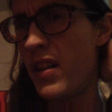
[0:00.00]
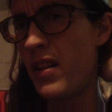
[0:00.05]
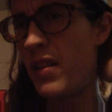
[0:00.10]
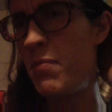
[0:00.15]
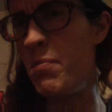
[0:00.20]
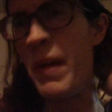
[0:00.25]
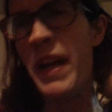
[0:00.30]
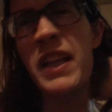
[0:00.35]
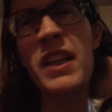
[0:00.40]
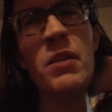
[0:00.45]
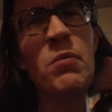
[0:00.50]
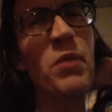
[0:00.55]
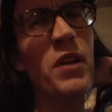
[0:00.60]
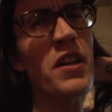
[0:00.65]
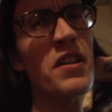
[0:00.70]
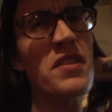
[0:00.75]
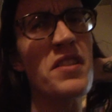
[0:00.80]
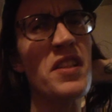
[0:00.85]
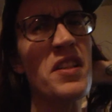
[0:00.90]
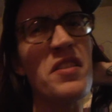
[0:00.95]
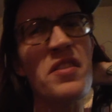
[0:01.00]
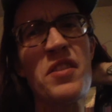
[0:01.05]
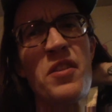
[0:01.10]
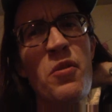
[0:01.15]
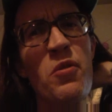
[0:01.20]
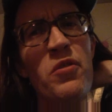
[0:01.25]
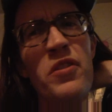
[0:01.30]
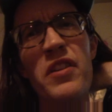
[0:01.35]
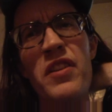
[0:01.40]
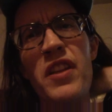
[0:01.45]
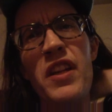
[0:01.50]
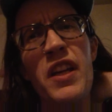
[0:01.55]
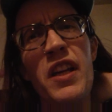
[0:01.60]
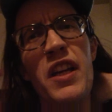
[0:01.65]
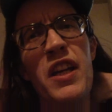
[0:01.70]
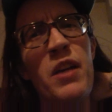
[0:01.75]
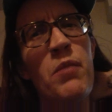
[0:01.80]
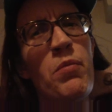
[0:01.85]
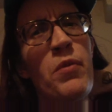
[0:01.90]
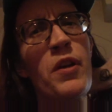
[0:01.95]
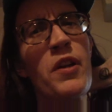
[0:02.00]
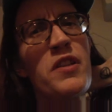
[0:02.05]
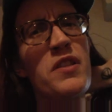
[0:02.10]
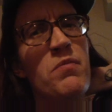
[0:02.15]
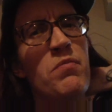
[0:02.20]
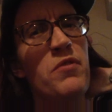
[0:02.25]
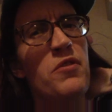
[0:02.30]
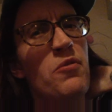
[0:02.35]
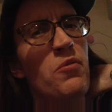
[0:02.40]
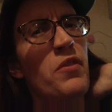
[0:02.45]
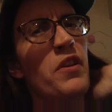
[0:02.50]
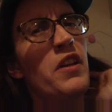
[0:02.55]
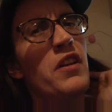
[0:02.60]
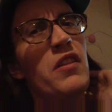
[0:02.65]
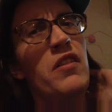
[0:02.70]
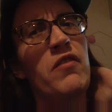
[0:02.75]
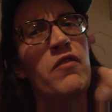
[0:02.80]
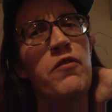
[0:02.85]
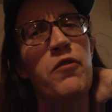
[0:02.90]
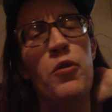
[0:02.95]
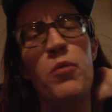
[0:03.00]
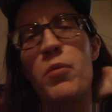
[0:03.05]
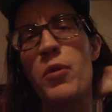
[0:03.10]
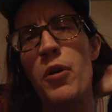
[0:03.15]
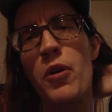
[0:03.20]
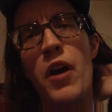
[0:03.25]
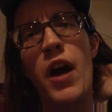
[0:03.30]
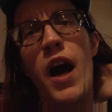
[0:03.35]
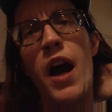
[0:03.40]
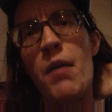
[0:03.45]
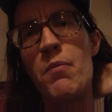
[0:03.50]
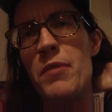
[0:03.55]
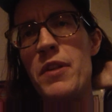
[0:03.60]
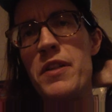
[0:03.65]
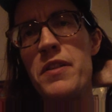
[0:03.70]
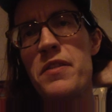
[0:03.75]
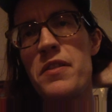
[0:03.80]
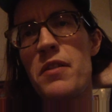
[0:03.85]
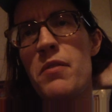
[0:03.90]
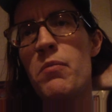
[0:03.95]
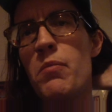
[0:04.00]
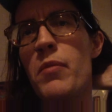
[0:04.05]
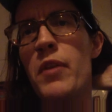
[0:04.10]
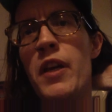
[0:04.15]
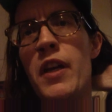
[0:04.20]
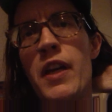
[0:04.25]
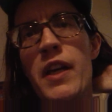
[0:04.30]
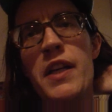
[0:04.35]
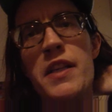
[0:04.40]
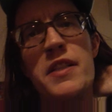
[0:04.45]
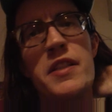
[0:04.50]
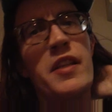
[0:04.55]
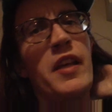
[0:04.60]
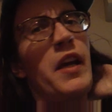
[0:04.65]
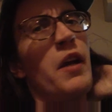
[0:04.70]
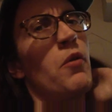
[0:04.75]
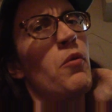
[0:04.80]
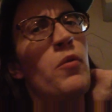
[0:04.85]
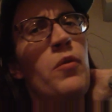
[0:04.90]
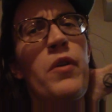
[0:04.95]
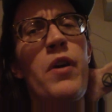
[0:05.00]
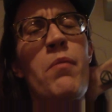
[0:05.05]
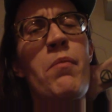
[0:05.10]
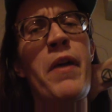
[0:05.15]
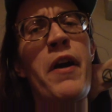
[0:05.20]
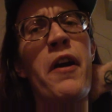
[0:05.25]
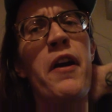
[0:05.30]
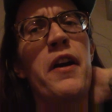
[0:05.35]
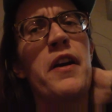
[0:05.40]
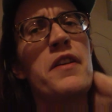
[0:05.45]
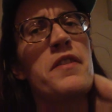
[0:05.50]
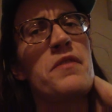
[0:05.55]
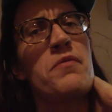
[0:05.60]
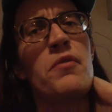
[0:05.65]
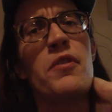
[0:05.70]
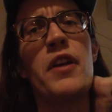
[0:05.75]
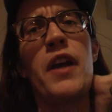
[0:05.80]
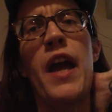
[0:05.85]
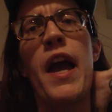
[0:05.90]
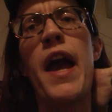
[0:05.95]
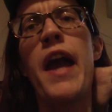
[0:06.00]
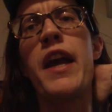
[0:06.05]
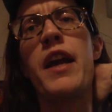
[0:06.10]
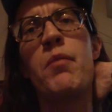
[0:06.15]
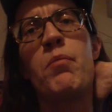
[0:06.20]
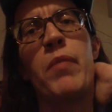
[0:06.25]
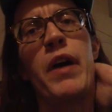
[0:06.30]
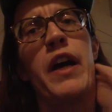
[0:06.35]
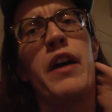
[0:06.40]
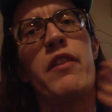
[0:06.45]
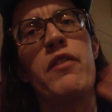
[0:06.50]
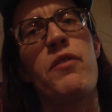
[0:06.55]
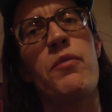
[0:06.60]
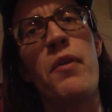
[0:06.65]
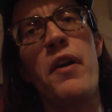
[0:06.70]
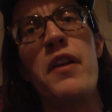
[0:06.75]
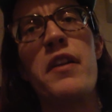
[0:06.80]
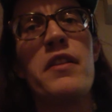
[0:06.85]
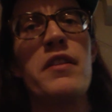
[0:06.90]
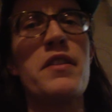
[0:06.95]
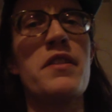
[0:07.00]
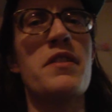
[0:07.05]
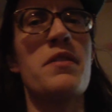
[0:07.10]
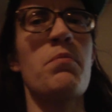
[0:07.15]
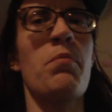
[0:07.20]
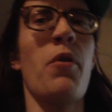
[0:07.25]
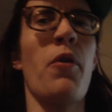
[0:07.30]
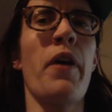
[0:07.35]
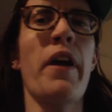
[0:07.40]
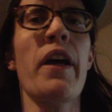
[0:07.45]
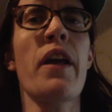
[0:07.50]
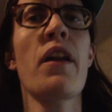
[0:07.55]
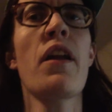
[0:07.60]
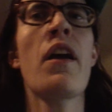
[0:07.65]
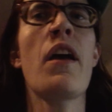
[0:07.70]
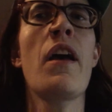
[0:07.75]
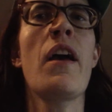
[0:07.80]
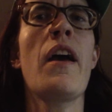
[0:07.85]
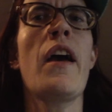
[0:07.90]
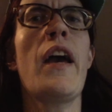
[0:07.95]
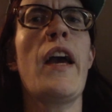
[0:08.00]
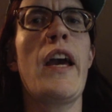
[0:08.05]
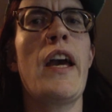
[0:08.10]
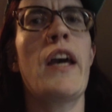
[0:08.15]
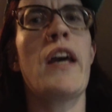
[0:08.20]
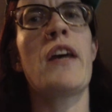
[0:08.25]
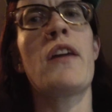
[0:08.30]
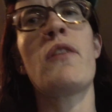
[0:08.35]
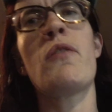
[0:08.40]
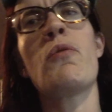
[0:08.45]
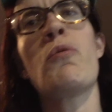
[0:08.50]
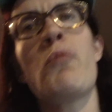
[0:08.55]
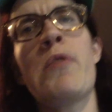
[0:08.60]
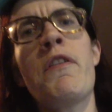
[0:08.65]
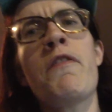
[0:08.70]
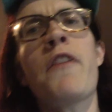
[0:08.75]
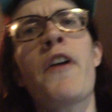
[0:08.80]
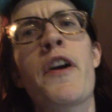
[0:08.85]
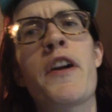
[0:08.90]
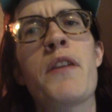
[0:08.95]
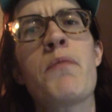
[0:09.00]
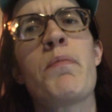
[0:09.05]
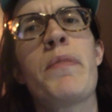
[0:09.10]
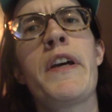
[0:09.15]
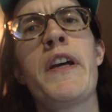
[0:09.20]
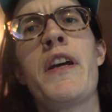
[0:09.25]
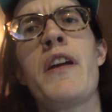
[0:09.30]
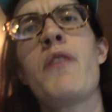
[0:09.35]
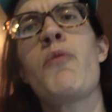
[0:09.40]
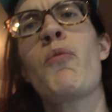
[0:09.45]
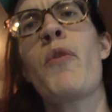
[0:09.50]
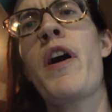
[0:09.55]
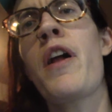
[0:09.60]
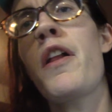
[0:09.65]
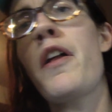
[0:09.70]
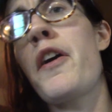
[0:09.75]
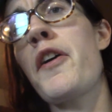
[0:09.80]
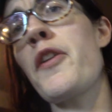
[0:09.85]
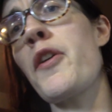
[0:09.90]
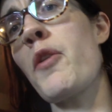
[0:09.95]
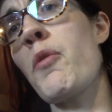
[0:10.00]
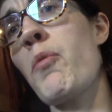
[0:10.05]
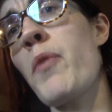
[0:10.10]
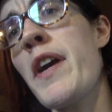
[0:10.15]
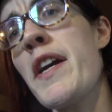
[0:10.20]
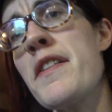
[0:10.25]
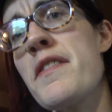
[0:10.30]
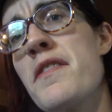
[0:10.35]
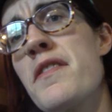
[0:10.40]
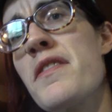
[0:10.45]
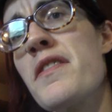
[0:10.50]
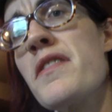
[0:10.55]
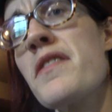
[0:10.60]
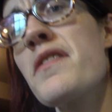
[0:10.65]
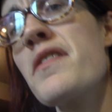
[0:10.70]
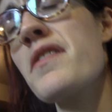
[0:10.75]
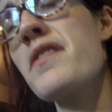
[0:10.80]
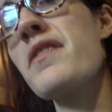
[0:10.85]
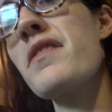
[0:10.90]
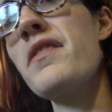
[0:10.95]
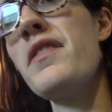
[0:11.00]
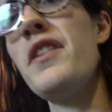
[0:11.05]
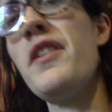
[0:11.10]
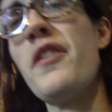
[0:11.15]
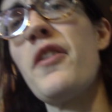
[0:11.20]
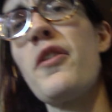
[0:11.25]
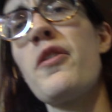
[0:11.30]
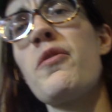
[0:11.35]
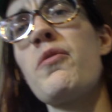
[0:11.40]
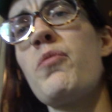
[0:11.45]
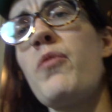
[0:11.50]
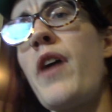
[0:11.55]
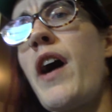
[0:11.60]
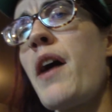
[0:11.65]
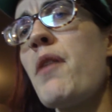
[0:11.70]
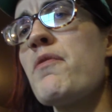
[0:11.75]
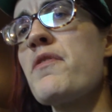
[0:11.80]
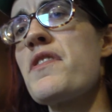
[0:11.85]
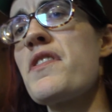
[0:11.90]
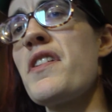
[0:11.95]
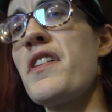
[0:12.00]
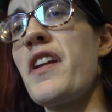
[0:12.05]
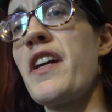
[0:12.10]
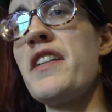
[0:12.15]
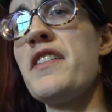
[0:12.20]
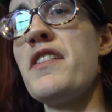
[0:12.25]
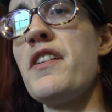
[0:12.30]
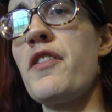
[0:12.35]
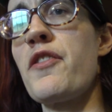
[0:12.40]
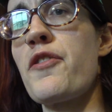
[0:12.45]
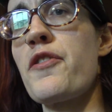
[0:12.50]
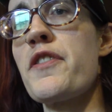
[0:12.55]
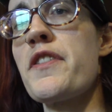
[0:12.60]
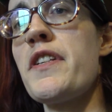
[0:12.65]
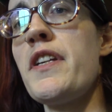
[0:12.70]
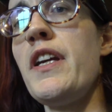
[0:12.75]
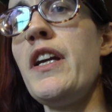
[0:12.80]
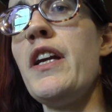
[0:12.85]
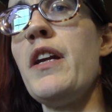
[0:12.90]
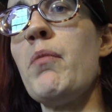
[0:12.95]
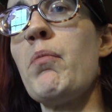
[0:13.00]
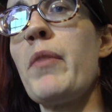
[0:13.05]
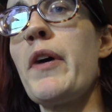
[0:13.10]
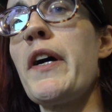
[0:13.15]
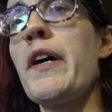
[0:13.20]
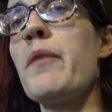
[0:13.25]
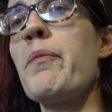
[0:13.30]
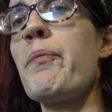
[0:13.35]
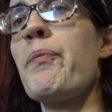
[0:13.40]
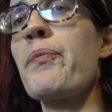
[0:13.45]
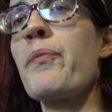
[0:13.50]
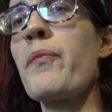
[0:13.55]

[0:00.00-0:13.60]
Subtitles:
Mainly because he's the only thing keeping us between full-blown communism. It's like America's really hanging by a thread at this point. And we've already been well on our way since, well, I would say 1913, but